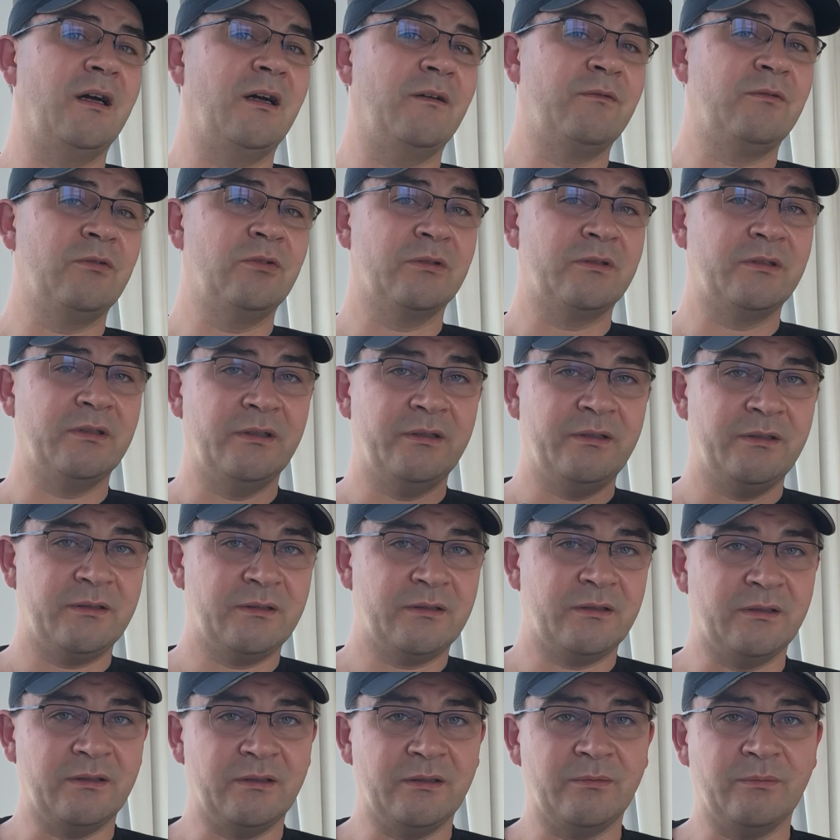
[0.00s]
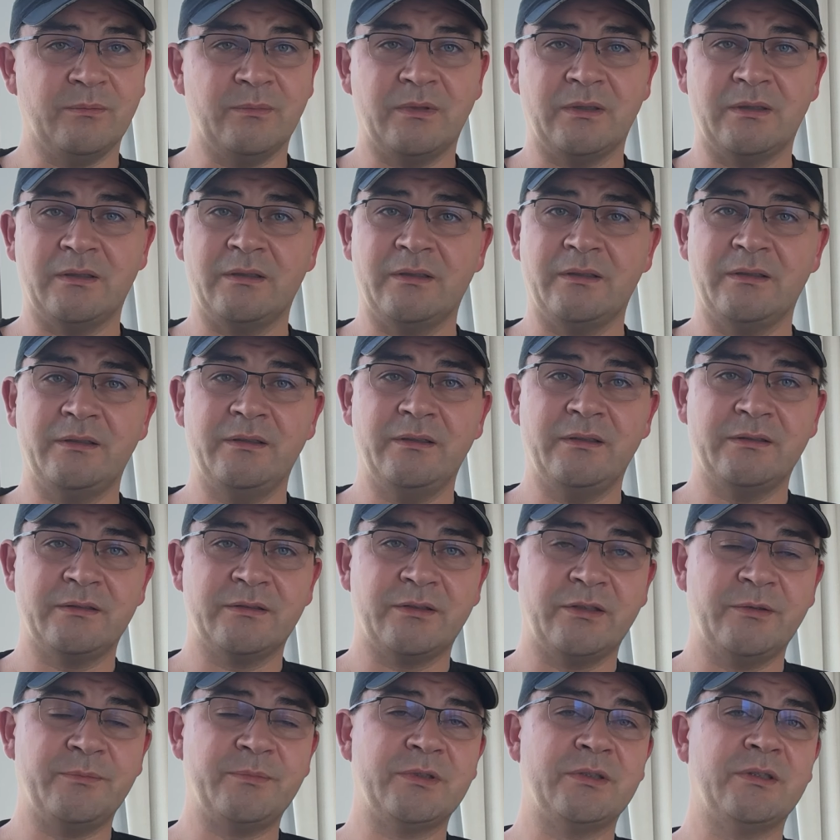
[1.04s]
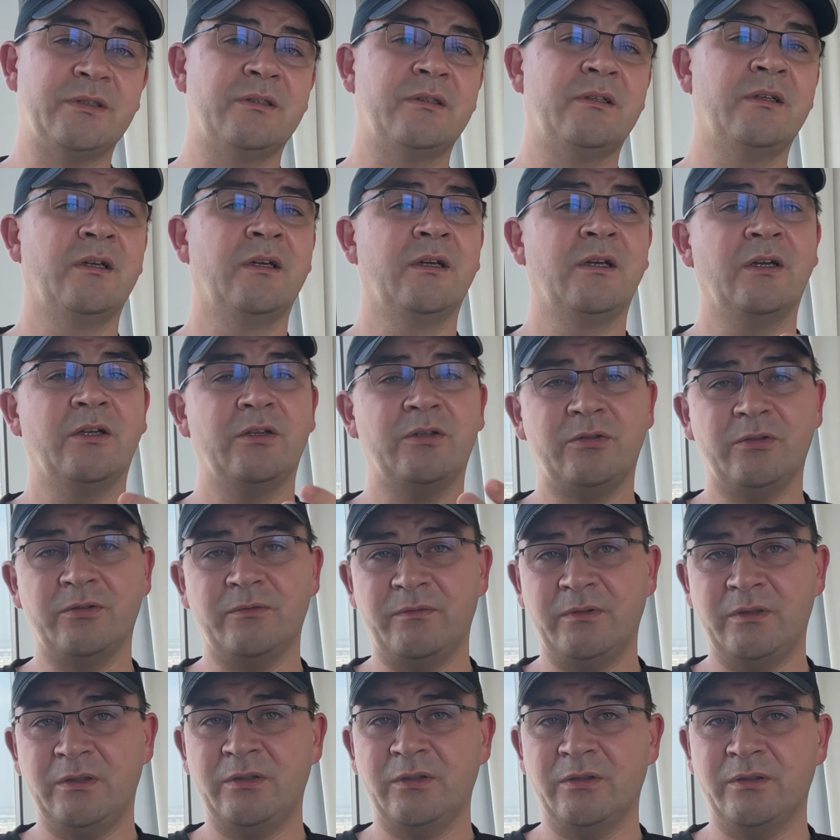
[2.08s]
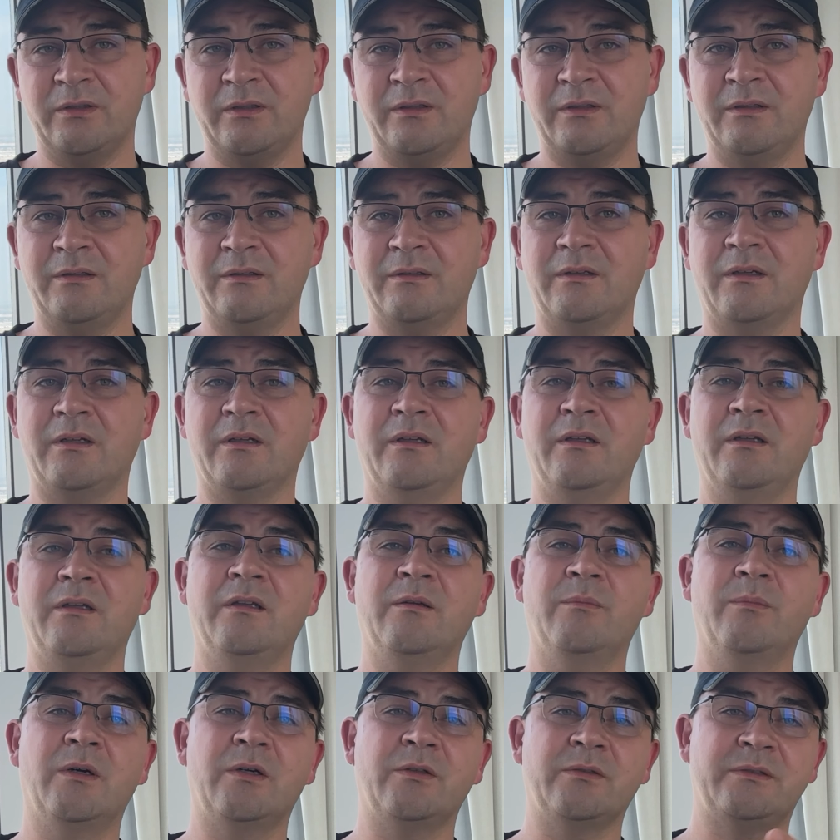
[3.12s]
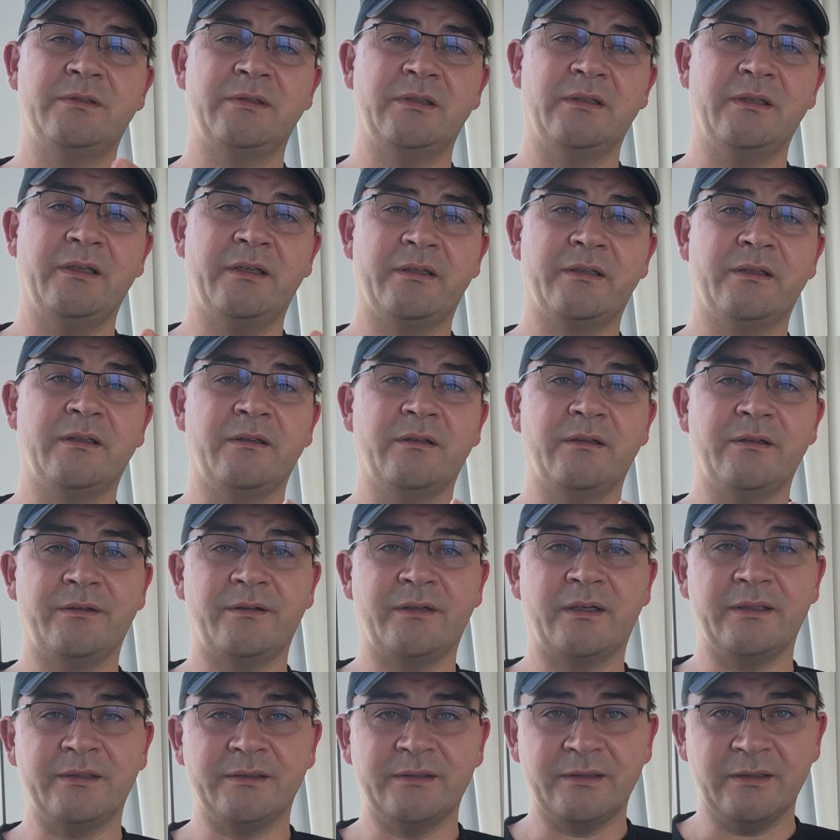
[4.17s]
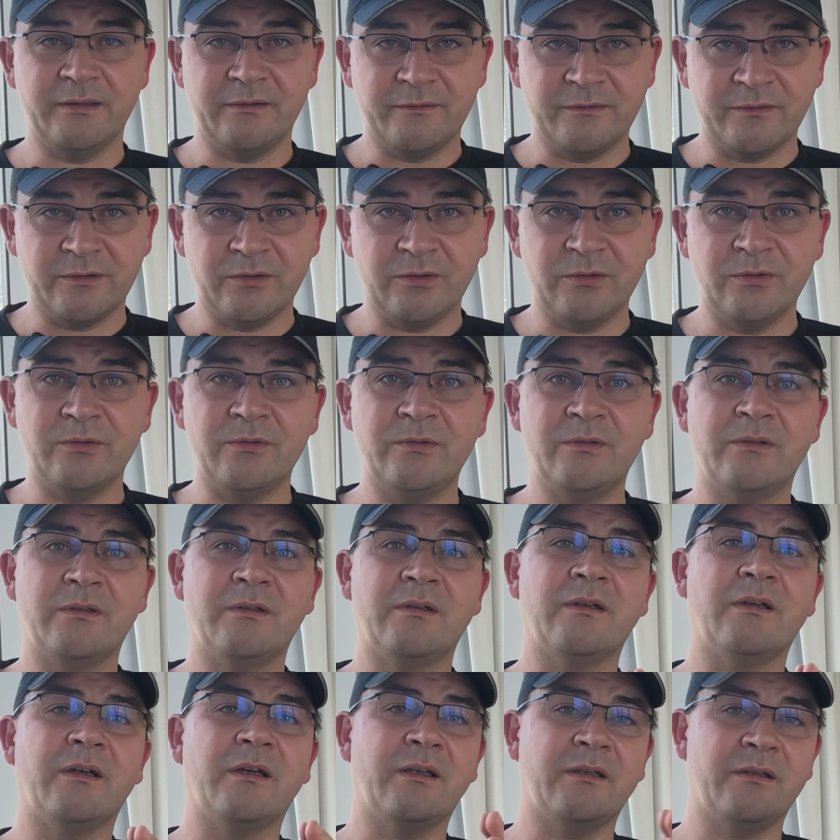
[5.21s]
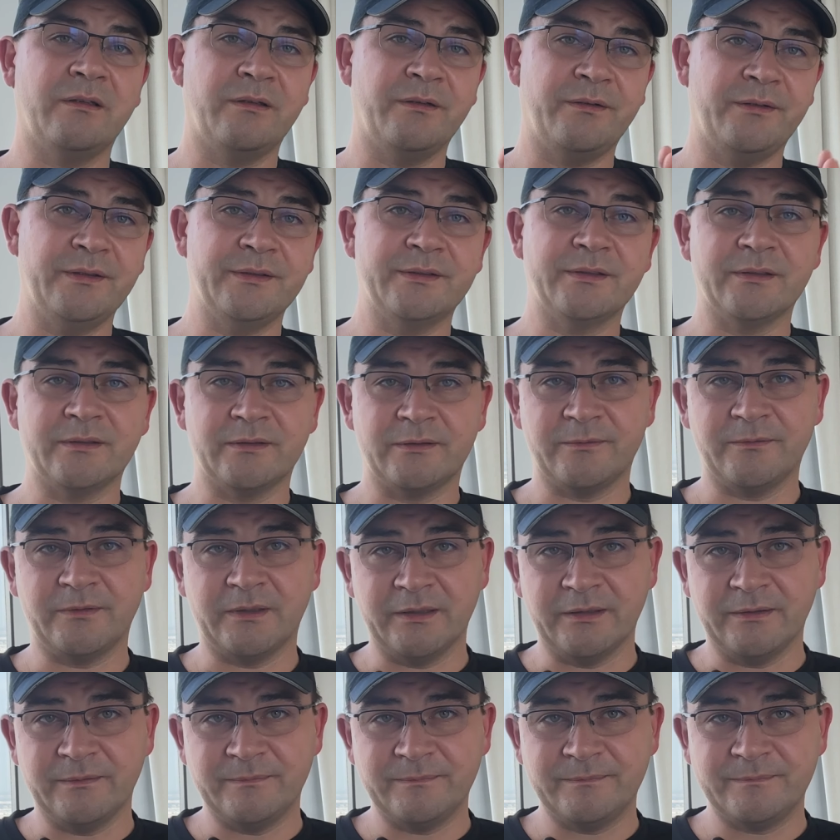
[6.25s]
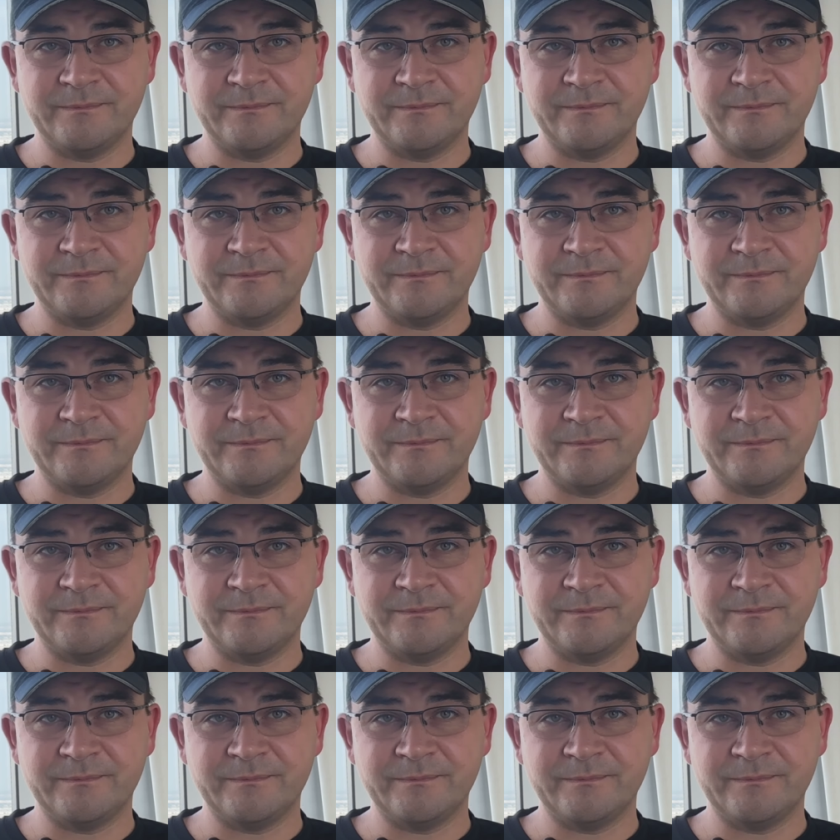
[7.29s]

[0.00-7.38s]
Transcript: I've got a link in my description to a video I did about selecting the right seat for you and the reasons why.